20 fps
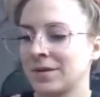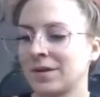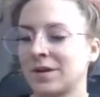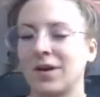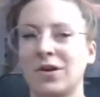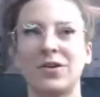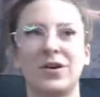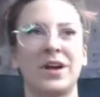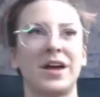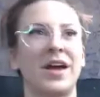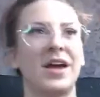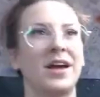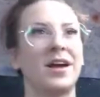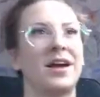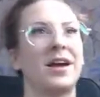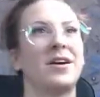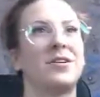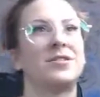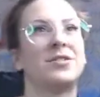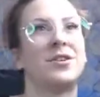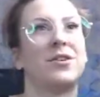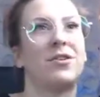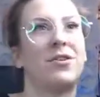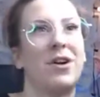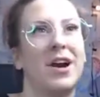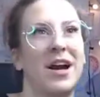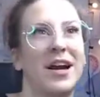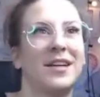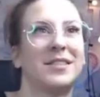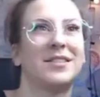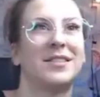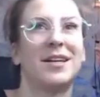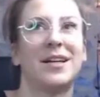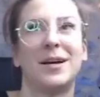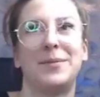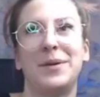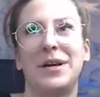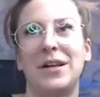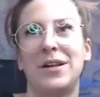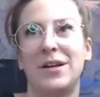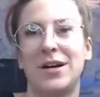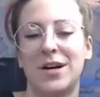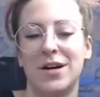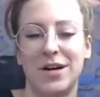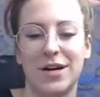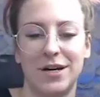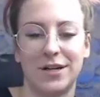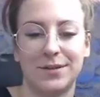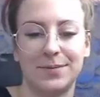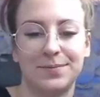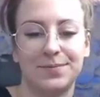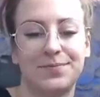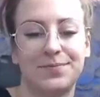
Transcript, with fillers: Okay, how's our grass coming along?